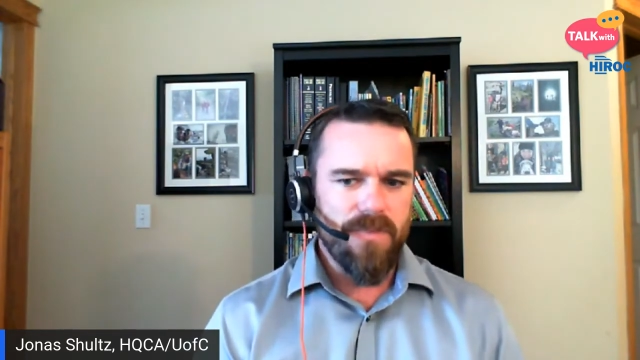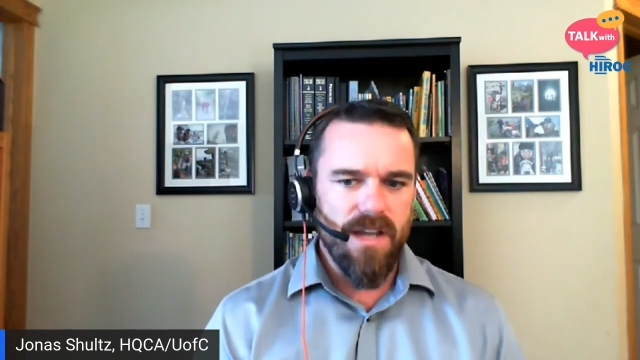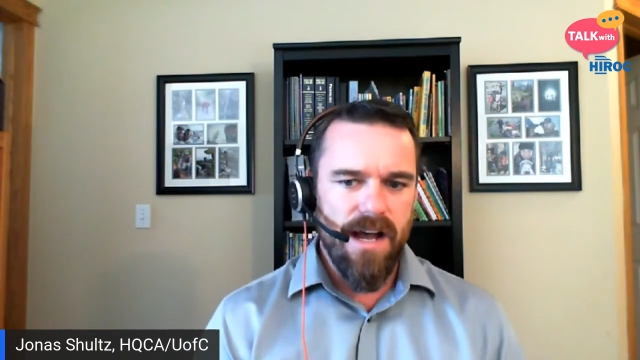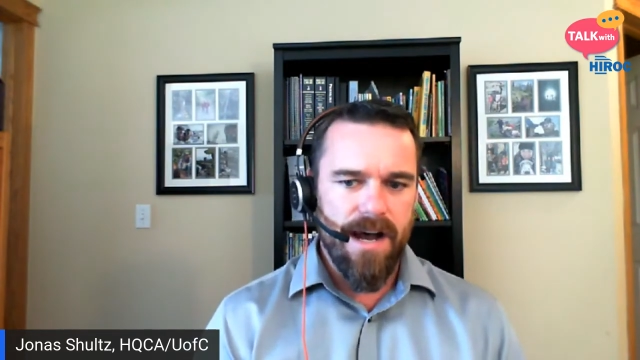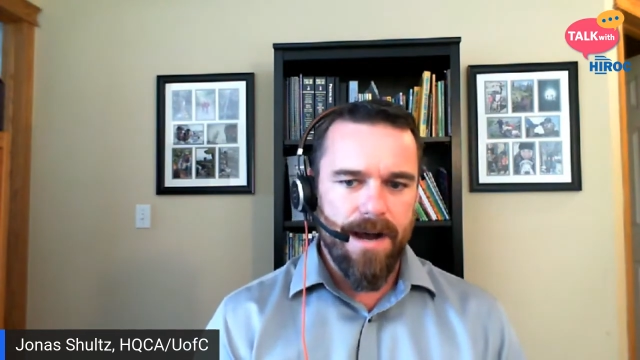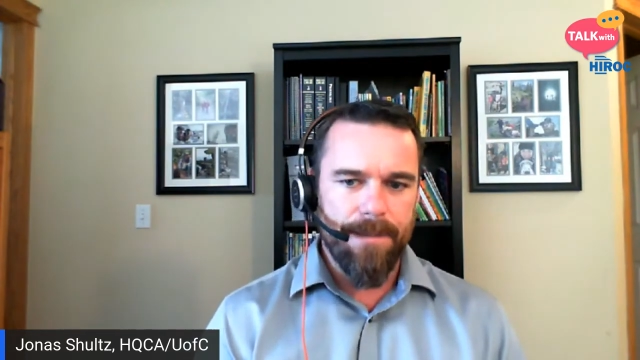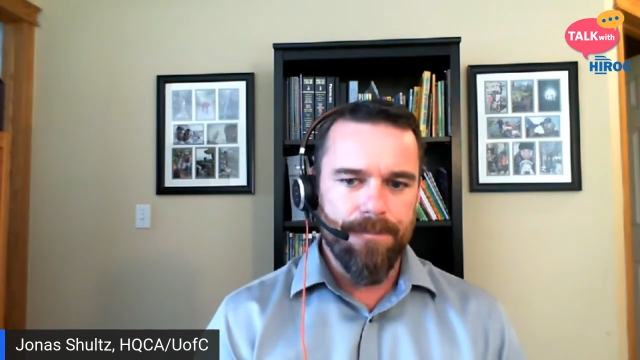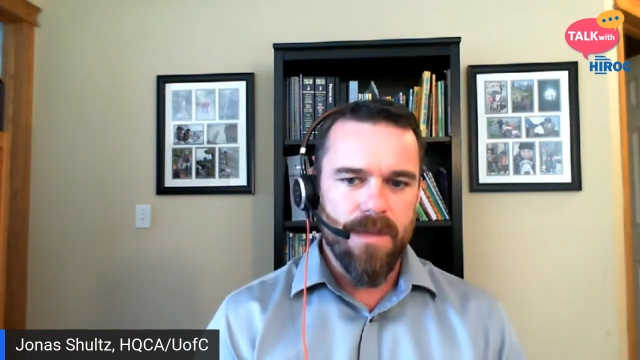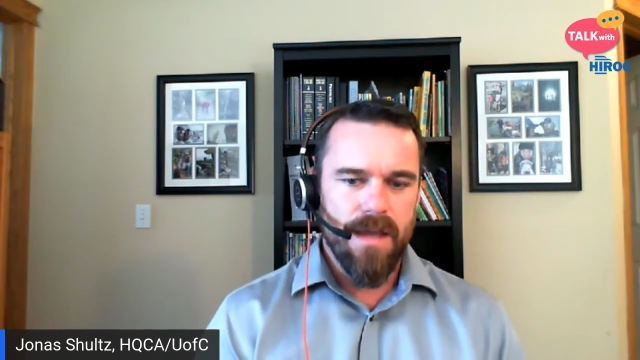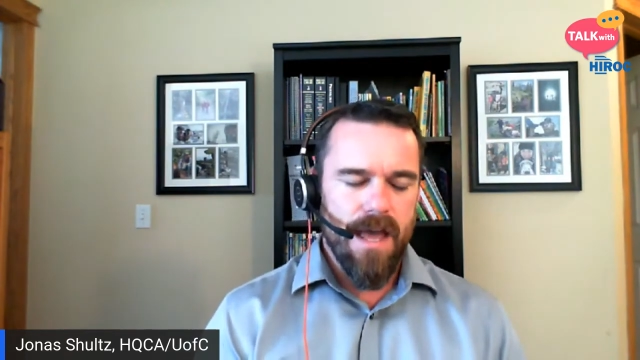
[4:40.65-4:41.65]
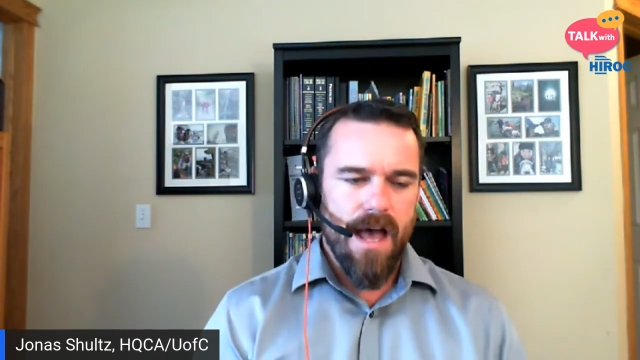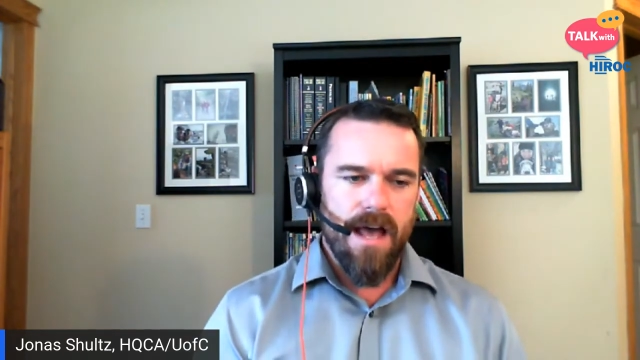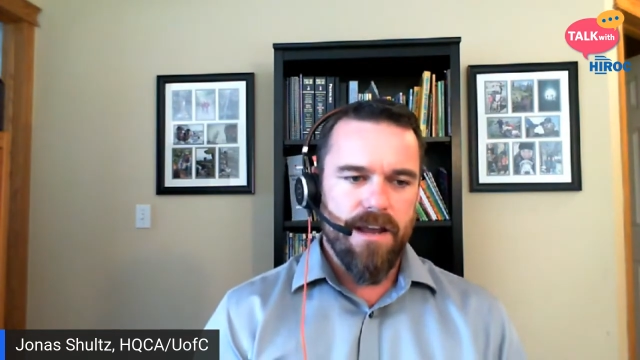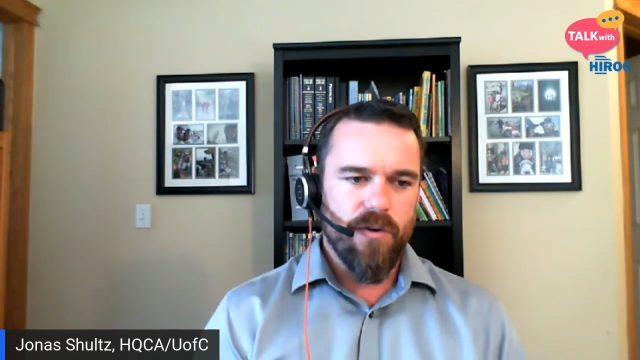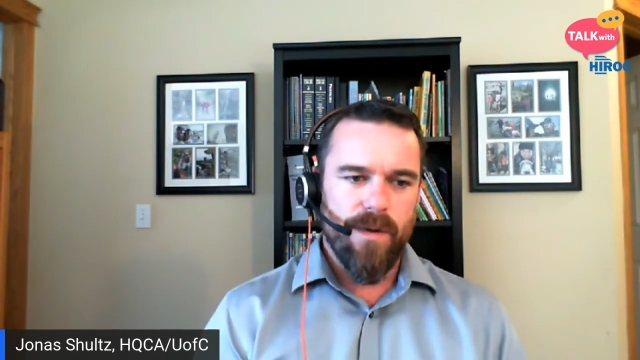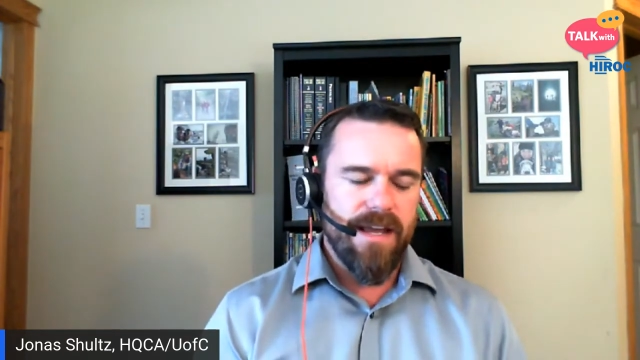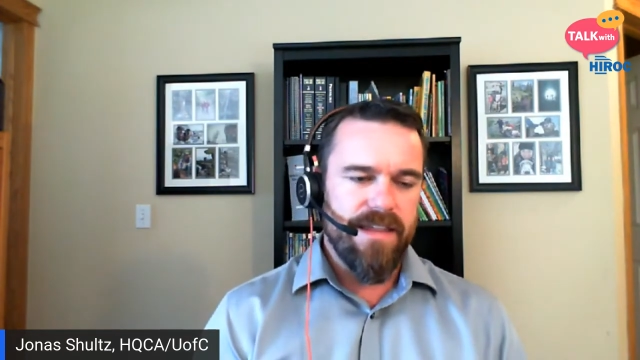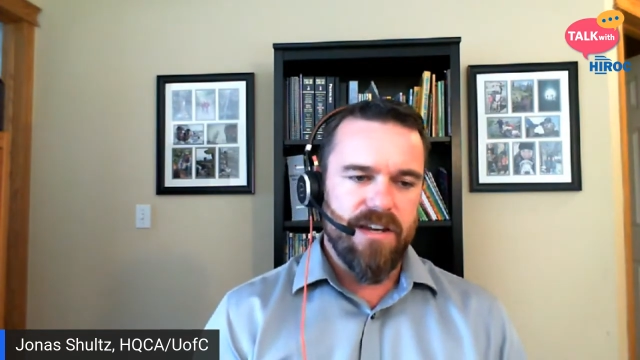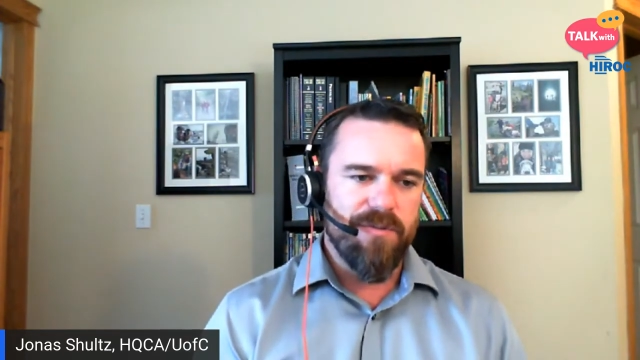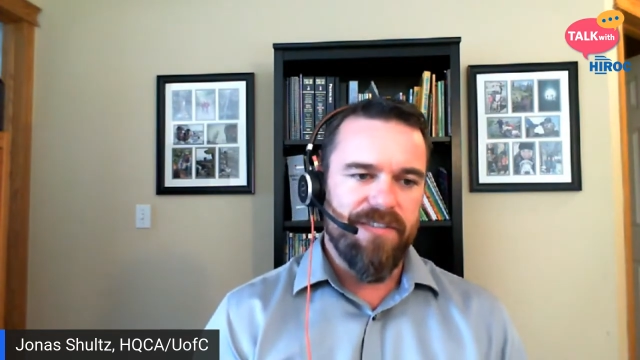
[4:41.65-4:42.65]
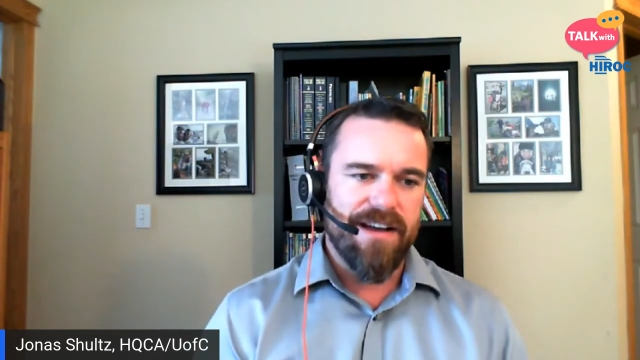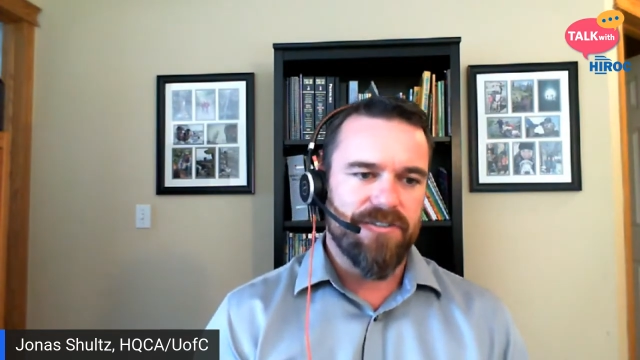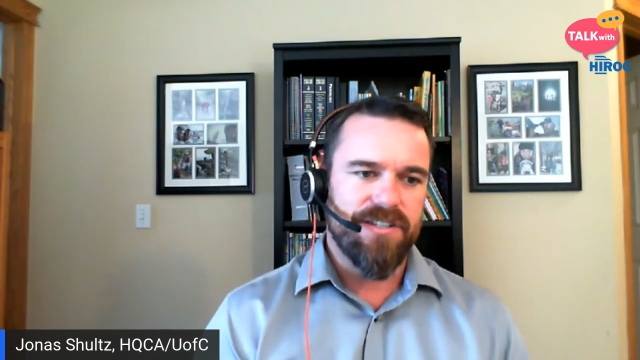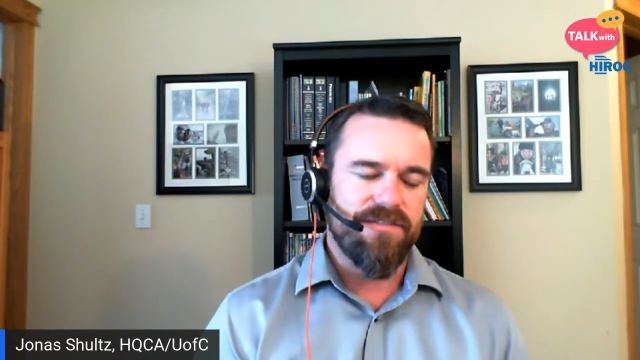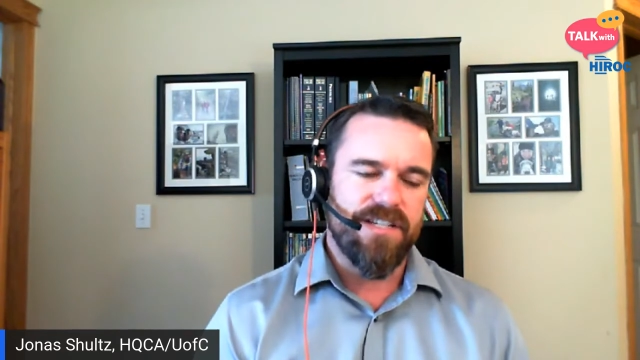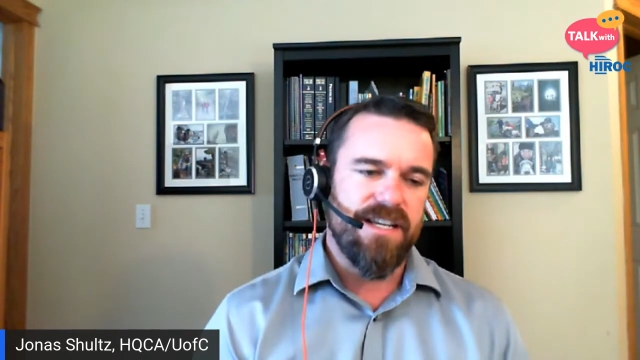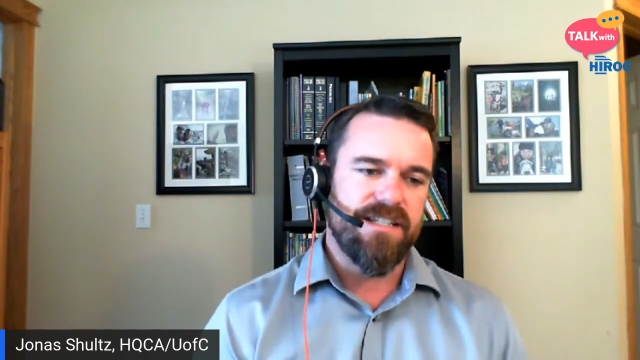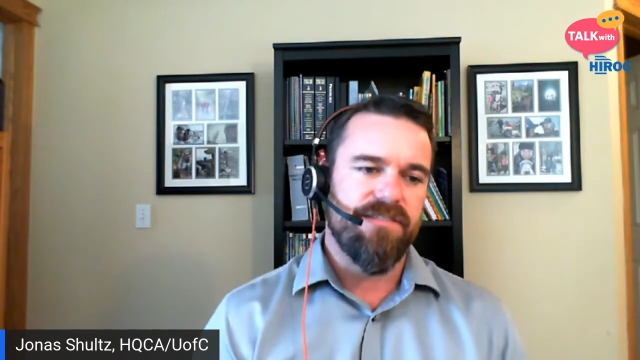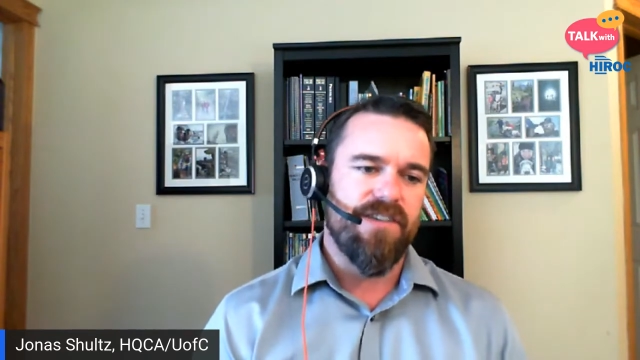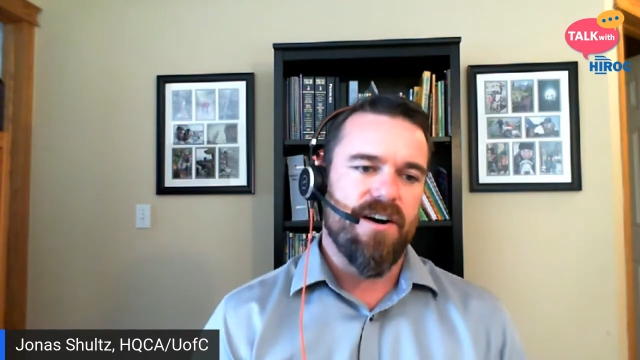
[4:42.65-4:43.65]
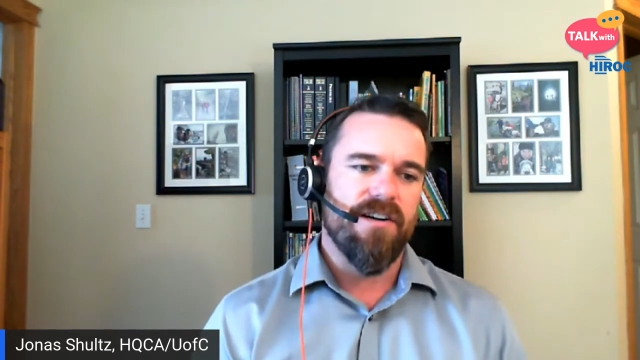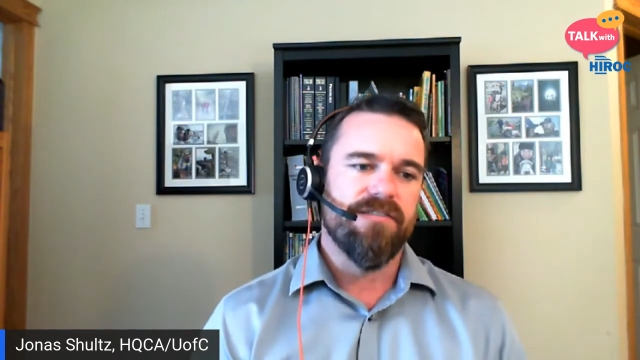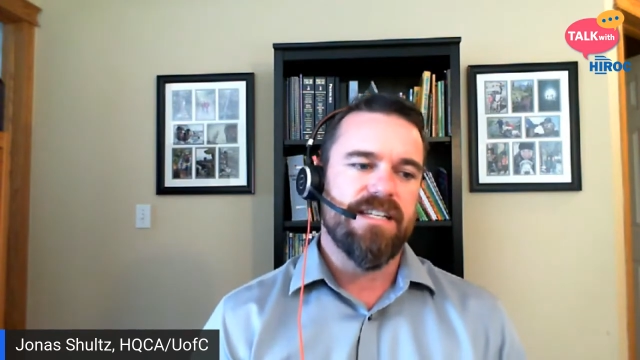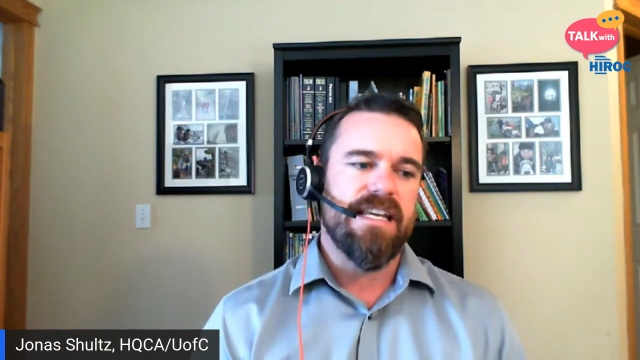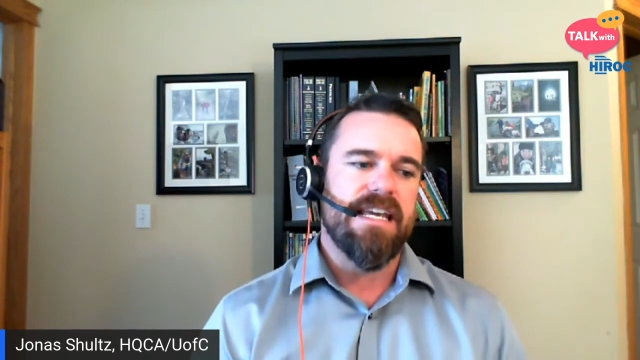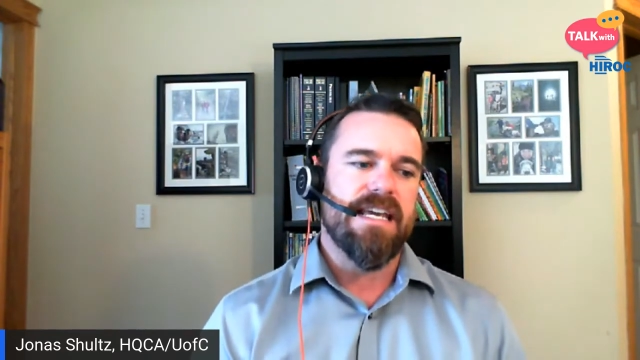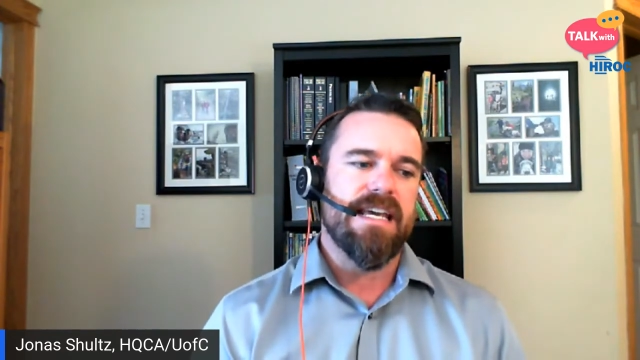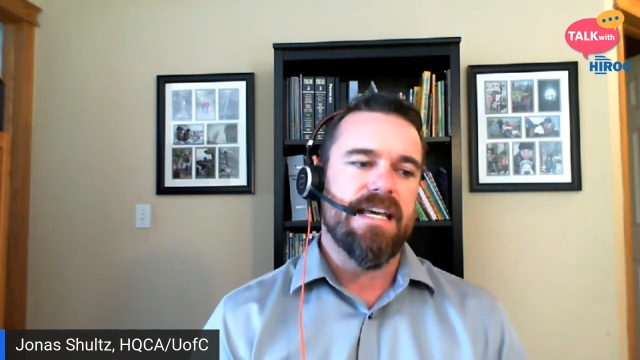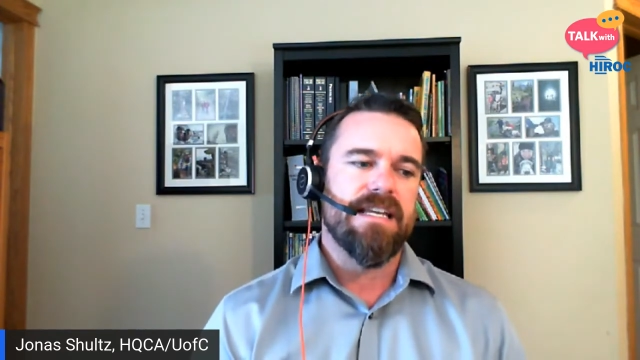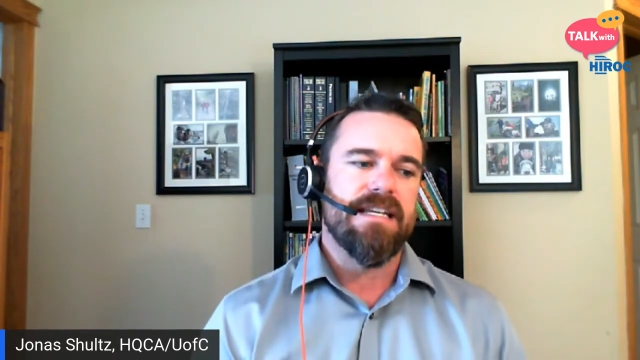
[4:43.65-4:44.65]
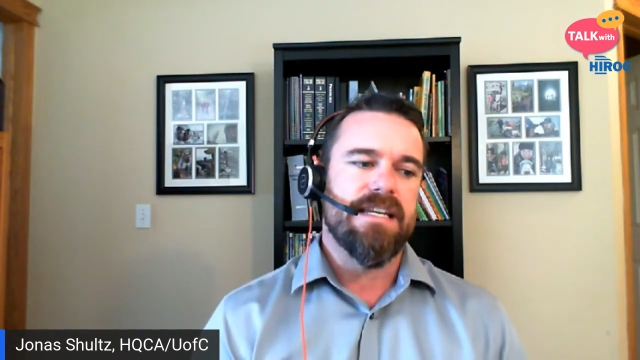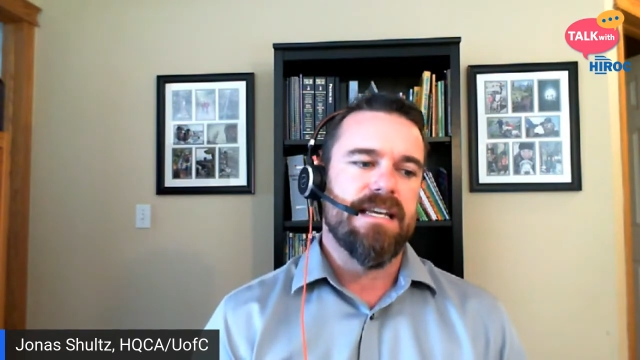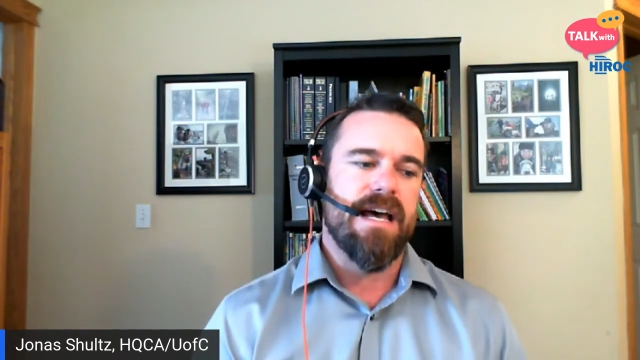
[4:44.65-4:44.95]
Another way that human factors is involved in